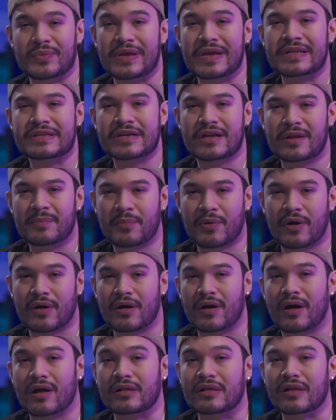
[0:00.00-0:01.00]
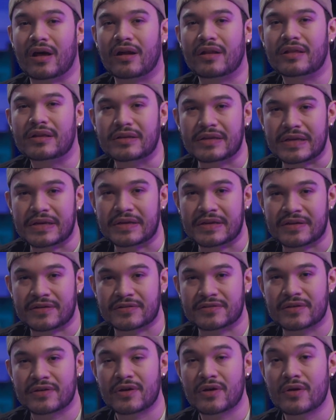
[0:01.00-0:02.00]
we can tell apart a lot of the
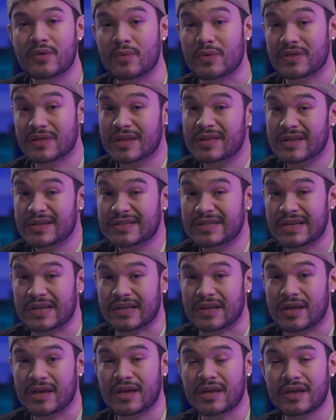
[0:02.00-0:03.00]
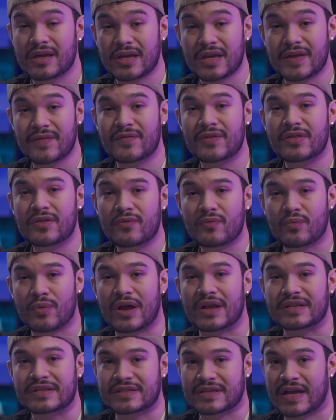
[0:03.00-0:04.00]
details within the scene, even the
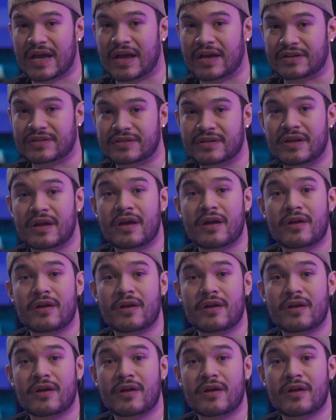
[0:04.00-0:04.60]
red slash